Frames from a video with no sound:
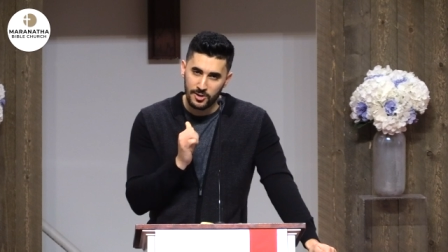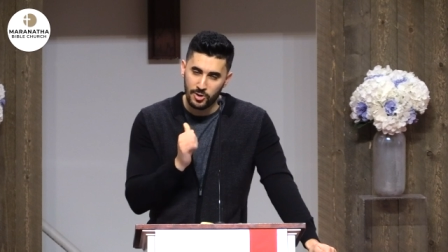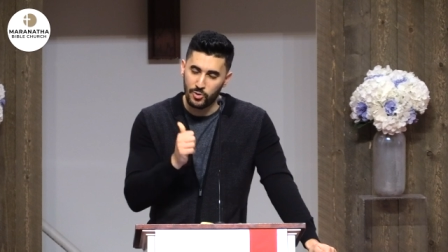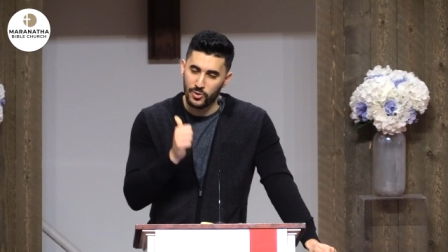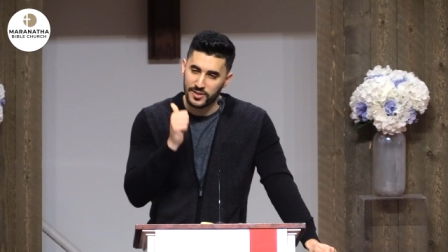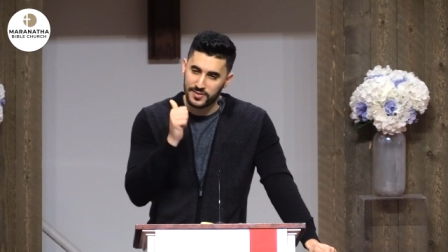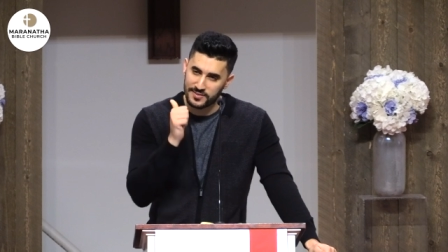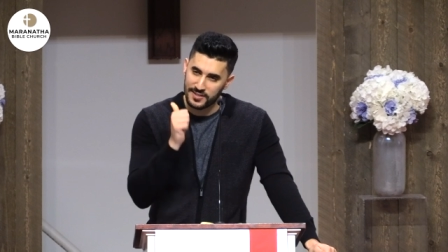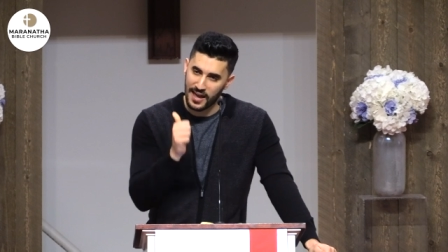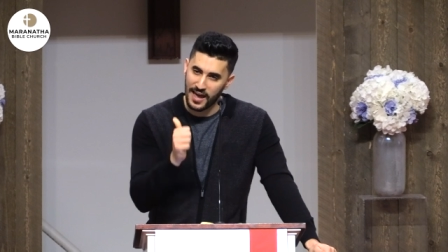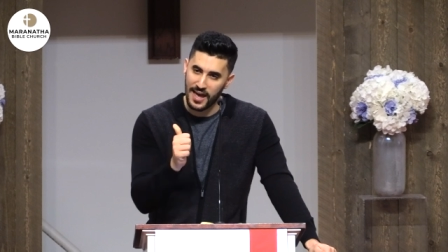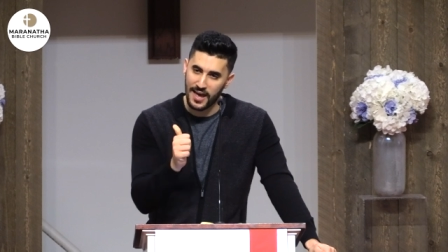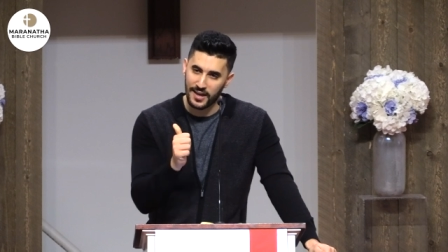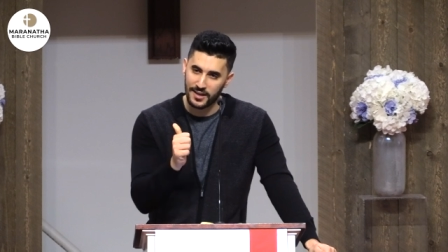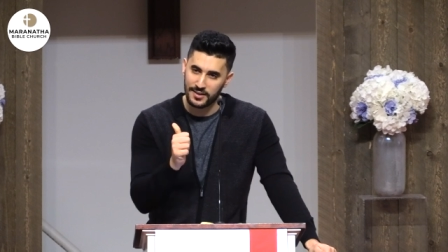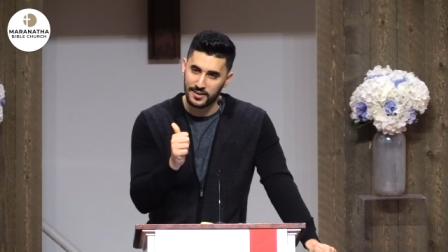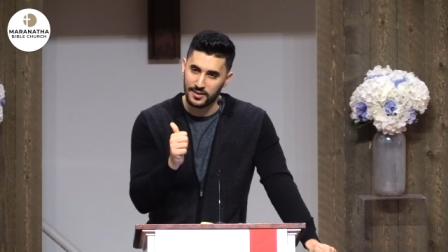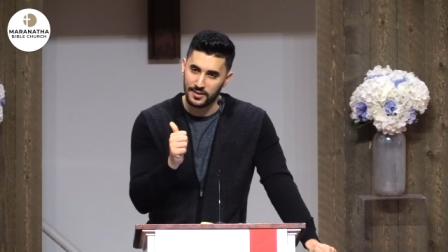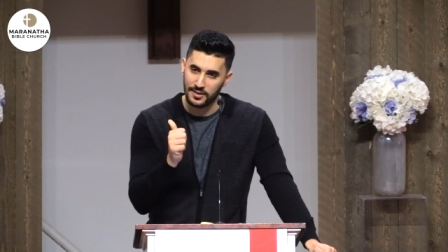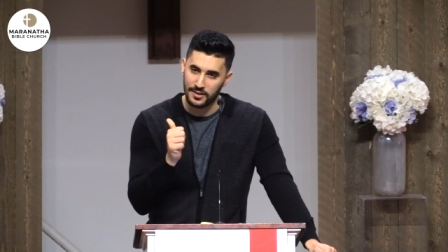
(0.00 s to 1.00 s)
who
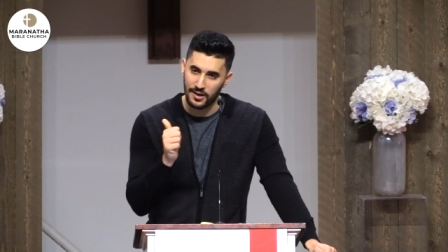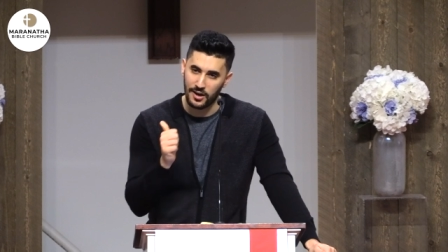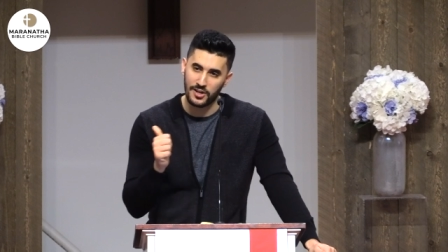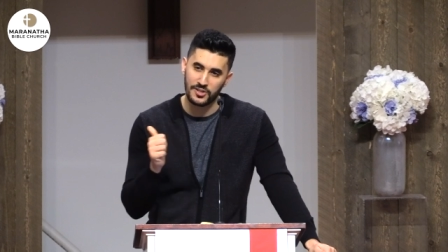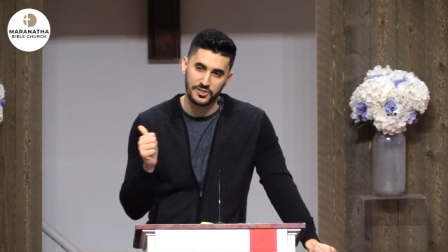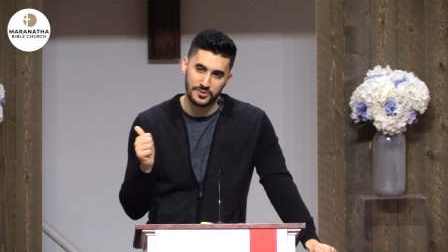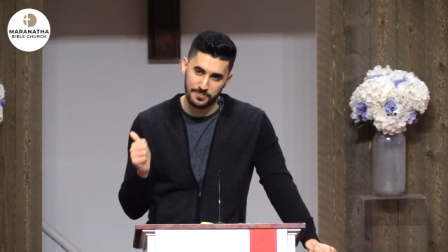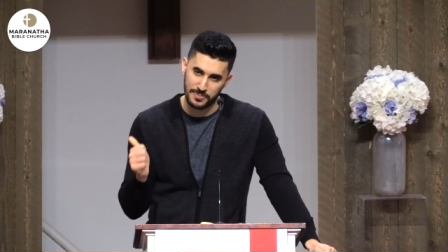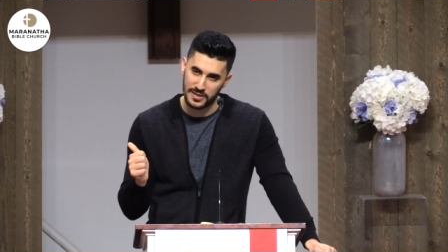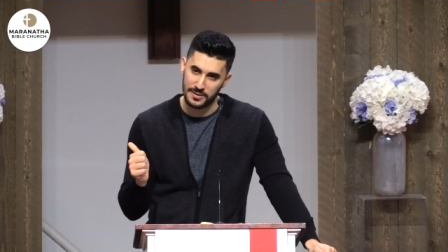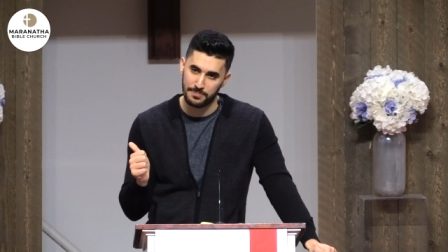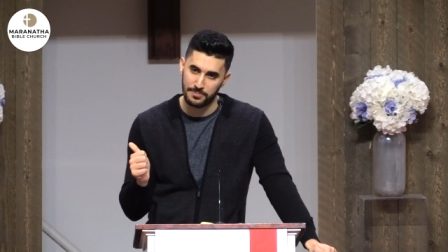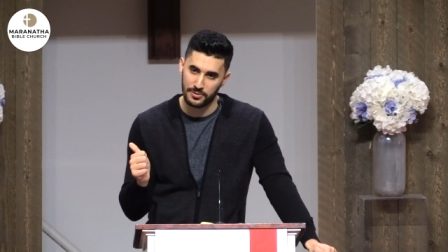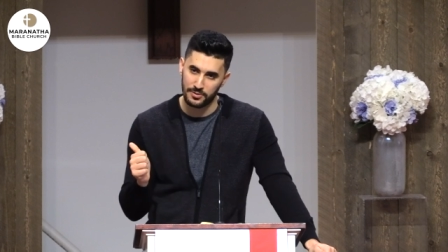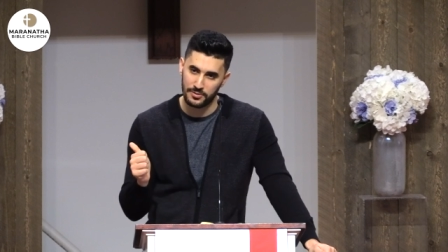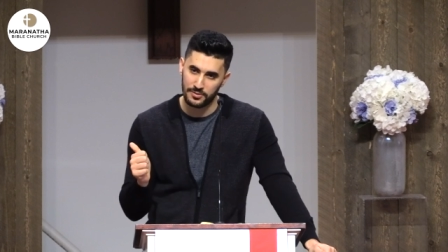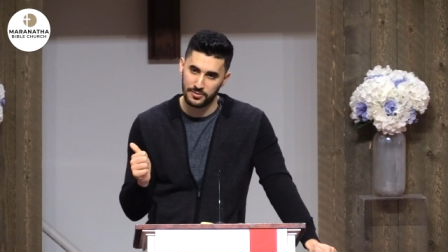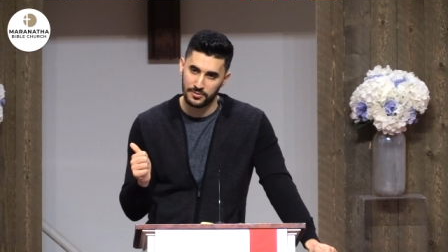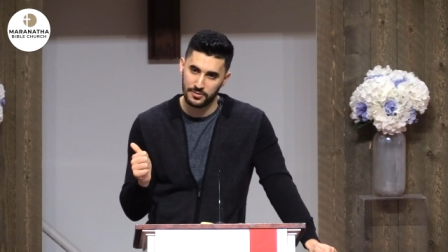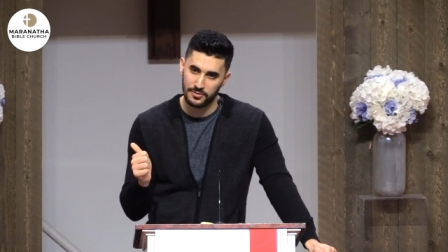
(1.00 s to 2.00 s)
attack God's
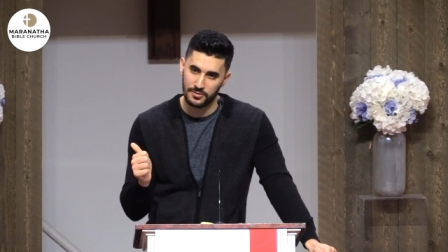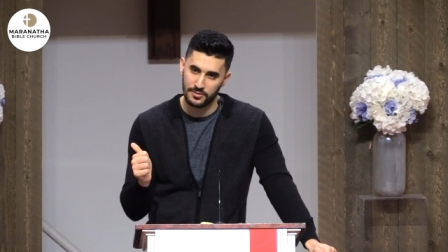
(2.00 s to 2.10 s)
people,